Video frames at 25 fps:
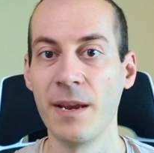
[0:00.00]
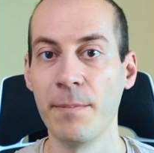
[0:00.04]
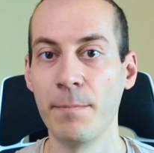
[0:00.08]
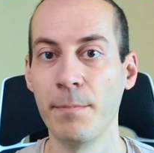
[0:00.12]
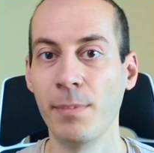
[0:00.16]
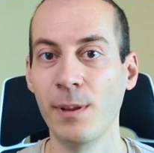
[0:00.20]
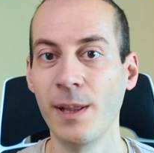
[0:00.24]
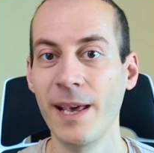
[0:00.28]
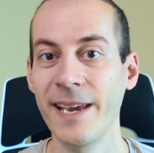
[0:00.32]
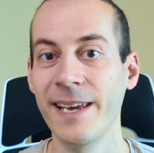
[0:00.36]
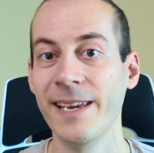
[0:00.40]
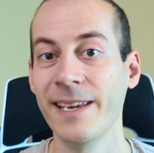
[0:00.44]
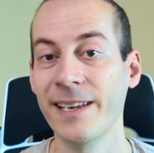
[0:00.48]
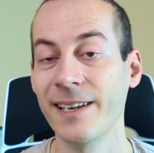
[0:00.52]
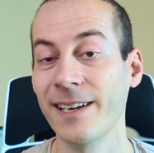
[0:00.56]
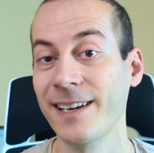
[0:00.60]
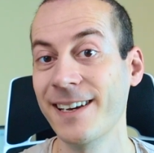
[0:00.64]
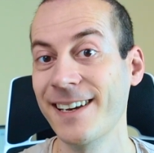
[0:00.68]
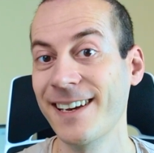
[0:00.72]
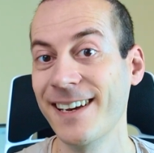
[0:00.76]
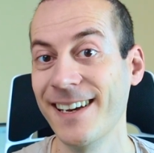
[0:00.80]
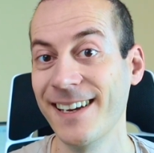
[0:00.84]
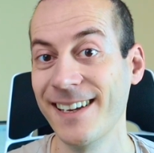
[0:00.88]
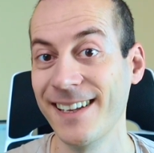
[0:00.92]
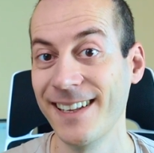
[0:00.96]
playing
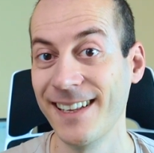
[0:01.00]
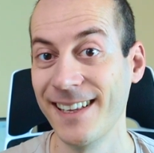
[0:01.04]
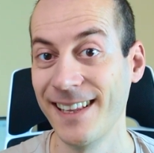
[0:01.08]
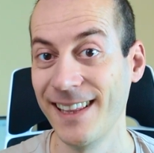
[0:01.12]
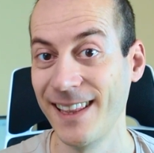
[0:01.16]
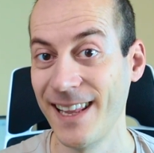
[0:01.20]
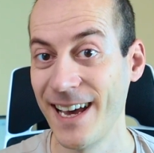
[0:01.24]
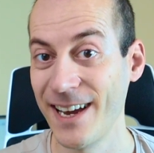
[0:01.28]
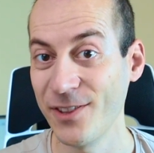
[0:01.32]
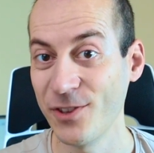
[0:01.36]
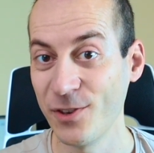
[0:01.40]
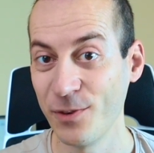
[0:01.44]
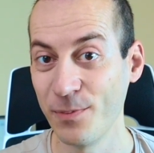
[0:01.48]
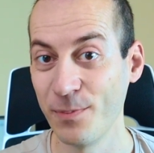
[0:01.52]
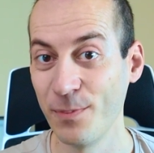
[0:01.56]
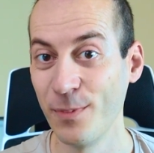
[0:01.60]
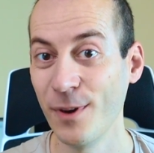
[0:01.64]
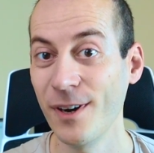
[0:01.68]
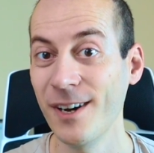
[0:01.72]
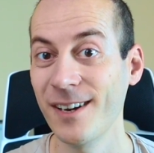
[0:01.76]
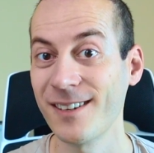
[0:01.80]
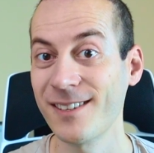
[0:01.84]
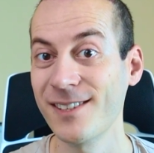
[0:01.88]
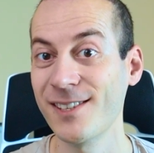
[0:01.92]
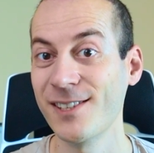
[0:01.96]
lighter
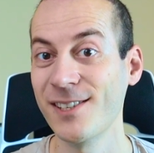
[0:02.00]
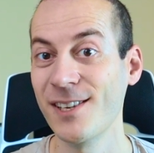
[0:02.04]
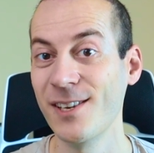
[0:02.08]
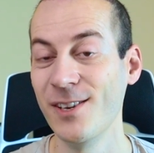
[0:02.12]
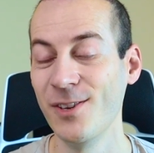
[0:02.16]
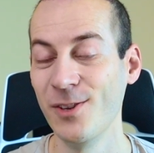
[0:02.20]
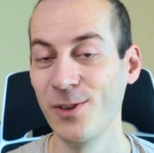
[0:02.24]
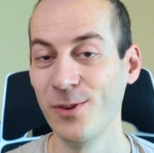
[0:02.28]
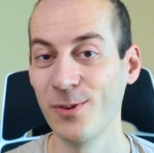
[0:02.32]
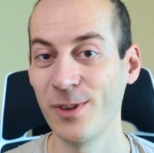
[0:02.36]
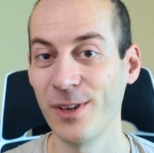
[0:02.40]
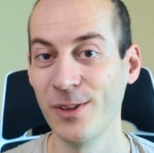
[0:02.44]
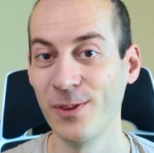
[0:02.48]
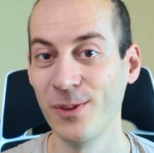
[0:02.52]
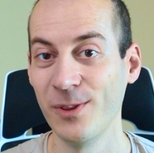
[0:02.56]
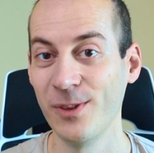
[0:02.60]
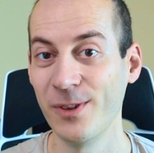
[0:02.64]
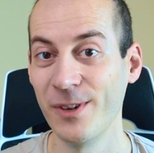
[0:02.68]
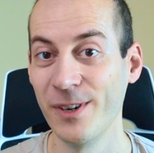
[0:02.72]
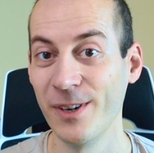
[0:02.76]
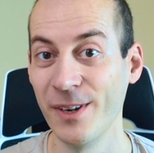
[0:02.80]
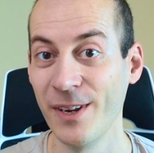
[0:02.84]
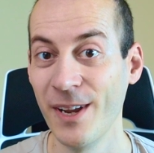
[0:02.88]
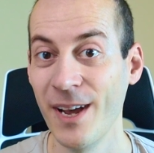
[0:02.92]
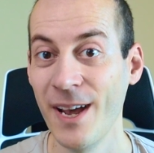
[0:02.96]
box, you can
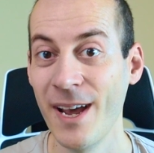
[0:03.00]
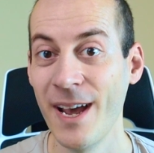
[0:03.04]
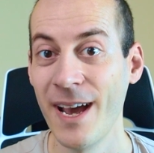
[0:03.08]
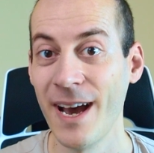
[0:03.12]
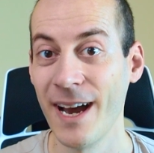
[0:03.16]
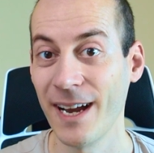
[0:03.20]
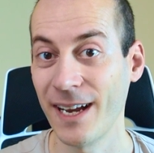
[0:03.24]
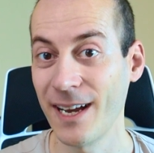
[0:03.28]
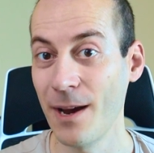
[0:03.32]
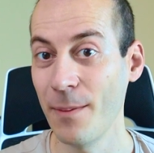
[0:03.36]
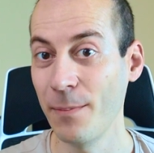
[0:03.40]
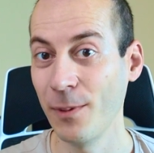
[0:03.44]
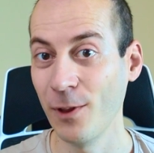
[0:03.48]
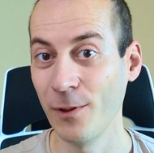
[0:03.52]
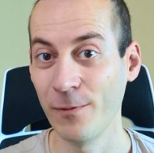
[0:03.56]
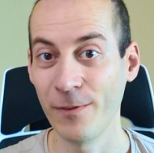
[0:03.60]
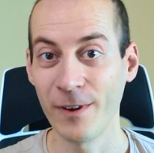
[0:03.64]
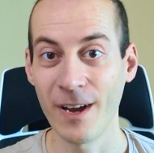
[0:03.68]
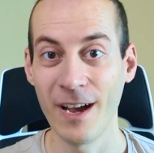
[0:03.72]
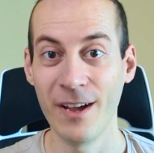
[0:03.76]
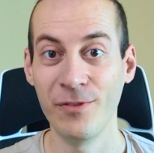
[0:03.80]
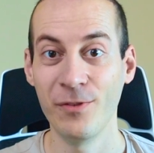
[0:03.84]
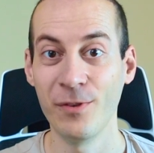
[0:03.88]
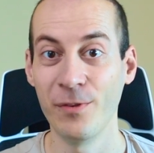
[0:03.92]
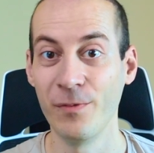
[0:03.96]
learn a couple of
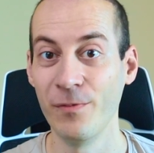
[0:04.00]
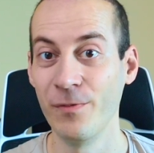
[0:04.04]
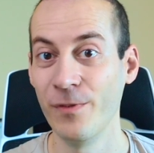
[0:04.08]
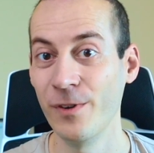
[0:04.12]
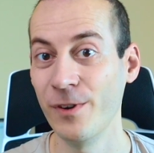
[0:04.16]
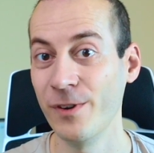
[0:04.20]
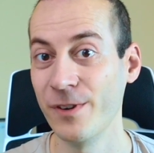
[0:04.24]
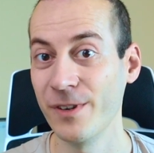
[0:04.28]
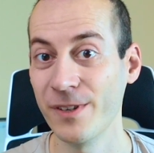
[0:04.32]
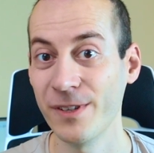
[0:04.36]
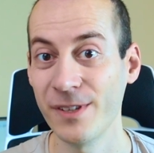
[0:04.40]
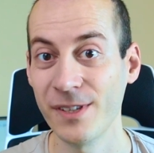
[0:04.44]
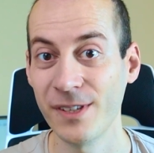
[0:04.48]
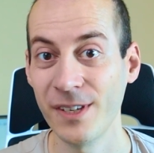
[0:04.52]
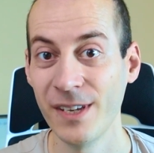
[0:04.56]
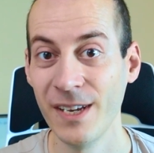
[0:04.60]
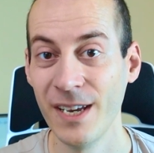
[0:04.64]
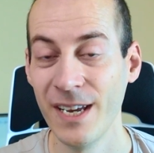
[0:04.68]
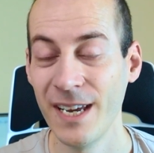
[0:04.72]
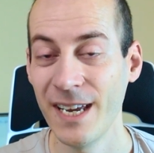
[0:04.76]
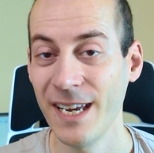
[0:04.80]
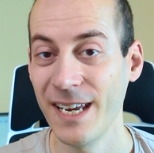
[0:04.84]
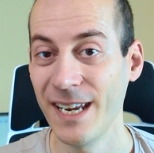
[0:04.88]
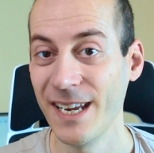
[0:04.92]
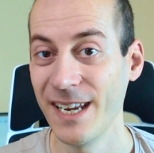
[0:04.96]
hundred words
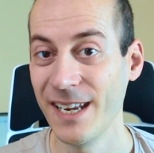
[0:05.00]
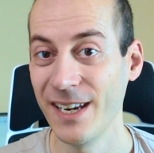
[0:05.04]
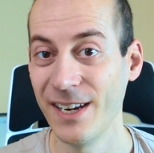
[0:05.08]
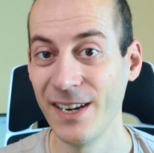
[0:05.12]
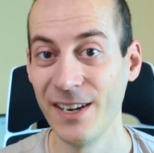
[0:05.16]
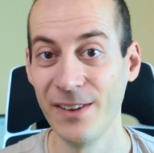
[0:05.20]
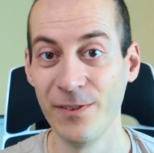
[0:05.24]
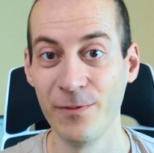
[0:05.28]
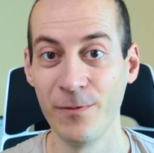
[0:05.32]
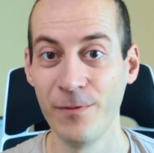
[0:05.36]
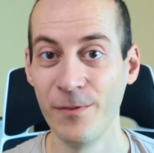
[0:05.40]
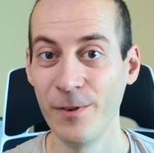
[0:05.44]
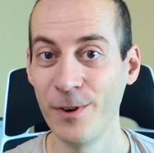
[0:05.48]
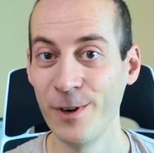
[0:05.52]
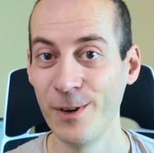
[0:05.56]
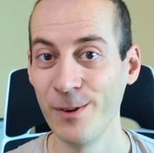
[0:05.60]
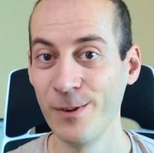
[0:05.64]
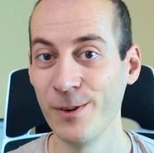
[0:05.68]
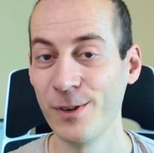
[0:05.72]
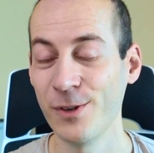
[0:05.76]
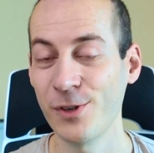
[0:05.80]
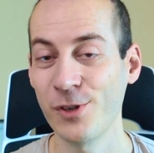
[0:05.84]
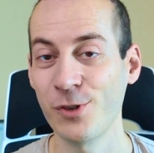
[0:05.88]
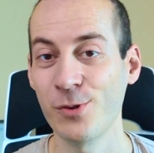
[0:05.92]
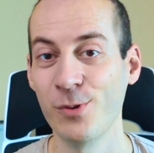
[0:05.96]
in a very
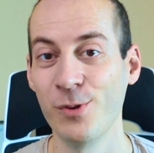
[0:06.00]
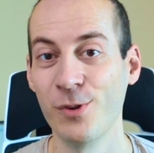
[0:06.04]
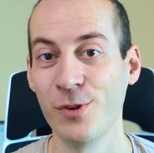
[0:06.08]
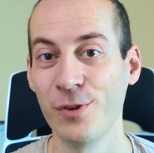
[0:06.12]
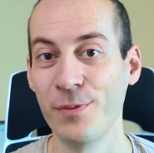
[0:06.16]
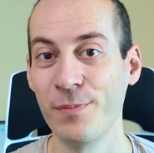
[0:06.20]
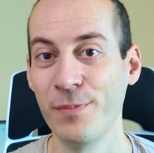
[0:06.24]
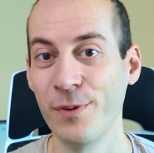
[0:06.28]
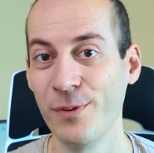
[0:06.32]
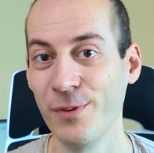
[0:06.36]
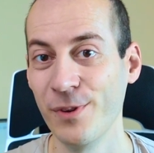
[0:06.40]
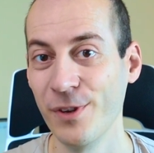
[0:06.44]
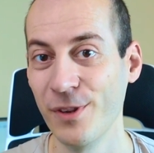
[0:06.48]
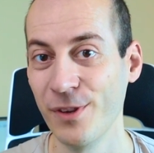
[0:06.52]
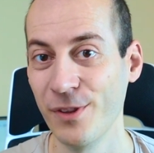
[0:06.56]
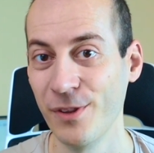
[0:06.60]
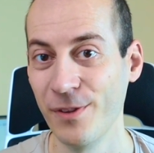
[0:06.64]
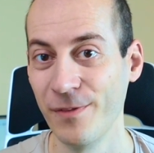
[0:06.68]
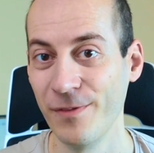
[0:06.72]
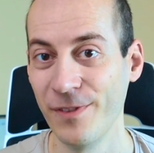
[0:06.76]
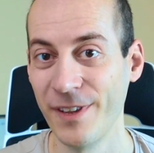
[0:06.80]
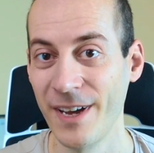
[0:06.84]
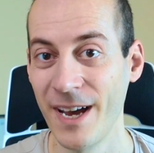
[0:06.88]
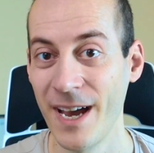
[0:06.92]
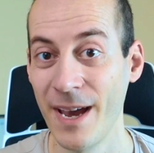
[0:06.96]
short period
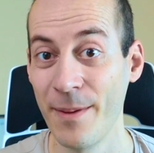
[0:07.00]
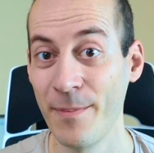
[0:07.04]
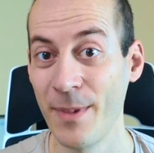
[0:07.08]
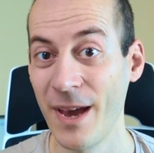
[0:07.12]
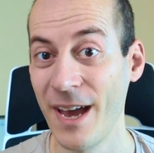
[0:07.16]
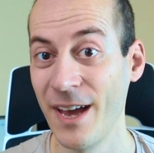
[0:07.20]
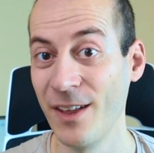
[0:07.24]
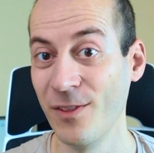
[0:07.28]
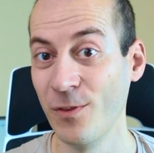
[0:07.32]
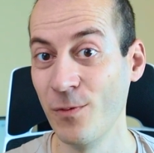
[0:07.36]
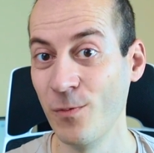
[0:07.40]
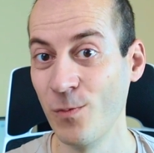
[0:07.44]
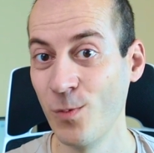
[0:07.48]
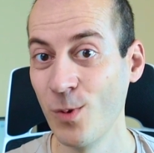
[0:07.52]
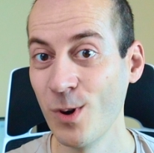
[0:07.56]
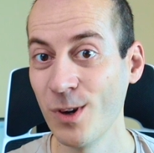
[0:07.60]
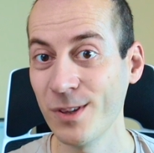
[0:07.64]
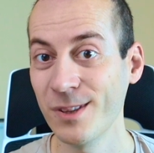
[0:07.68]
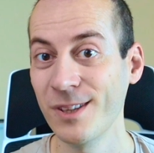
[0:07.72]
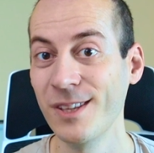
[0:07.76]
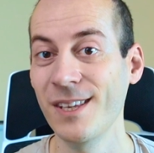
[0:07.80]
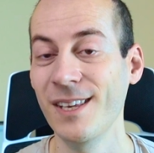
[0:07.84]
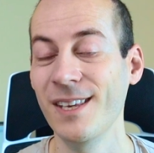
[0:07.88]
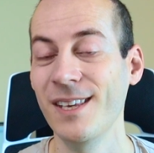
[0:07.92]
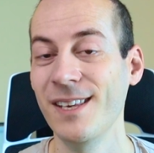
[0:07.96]
of time, and
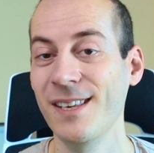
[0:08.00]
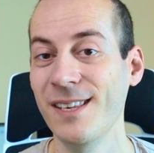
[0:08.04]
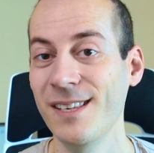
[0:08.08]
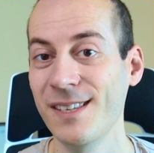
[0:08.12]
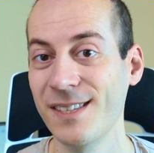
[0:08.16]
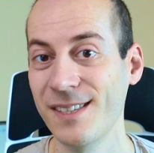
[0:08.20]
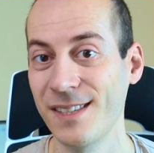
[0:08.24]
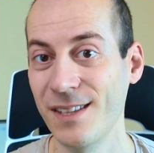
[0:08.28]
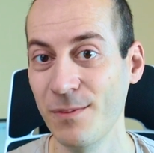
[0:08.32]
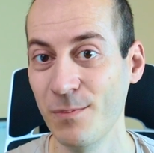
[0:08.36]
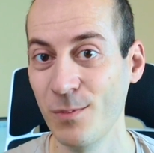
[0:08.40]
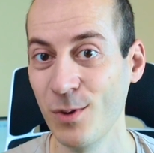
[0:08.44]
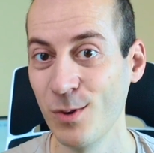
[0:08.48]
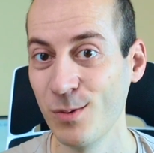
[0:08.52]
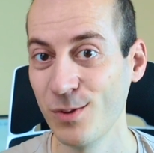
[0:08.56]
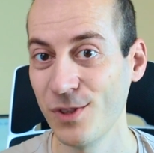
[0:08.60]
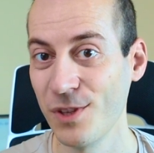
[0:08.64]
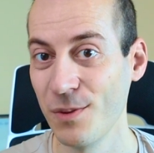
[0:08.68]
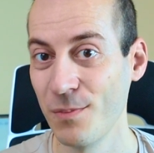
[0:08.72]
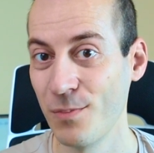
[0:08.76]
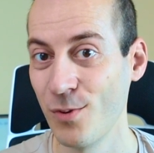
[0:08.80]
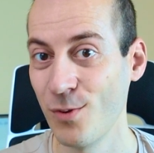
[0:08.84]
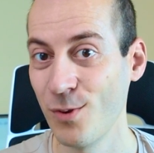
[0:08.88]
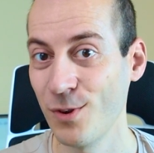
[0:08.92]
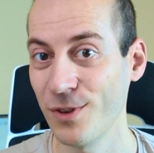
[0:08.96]
what is the most
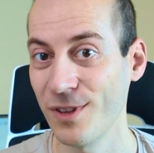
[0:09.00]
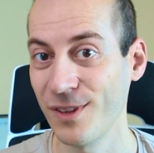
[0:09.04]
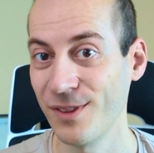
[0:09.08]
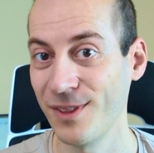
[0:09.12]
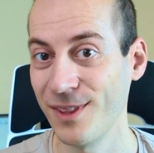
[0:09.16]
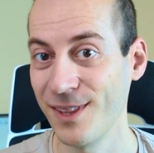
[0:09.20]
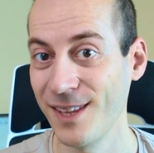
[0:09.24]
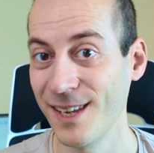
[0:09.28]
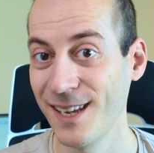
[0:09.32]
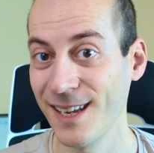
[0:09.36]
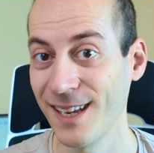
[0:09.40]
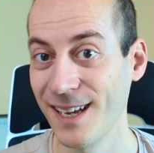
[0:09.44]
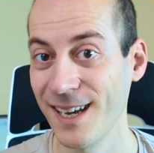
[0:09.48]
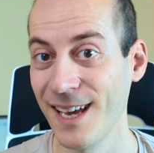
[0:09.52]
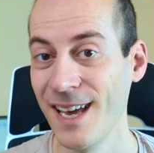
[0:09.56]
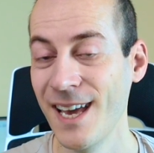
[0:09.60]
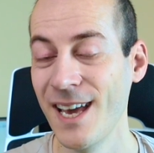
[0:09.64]
important thing,